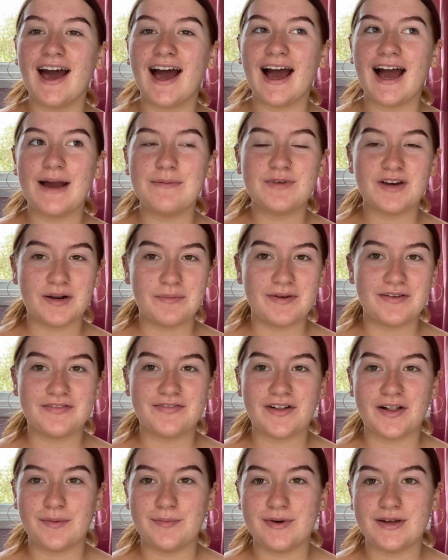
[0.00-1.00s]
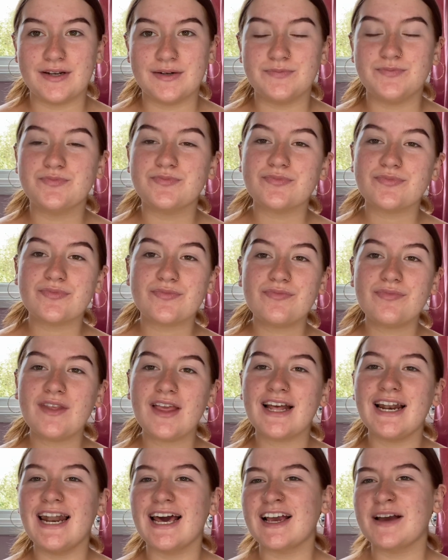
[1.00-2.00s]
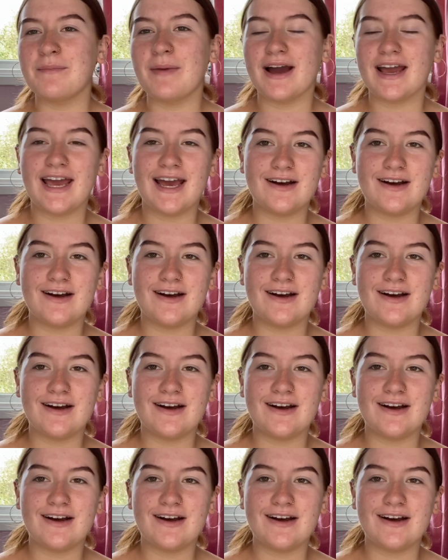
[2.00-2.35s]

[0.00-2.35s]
I'm going to be filming like my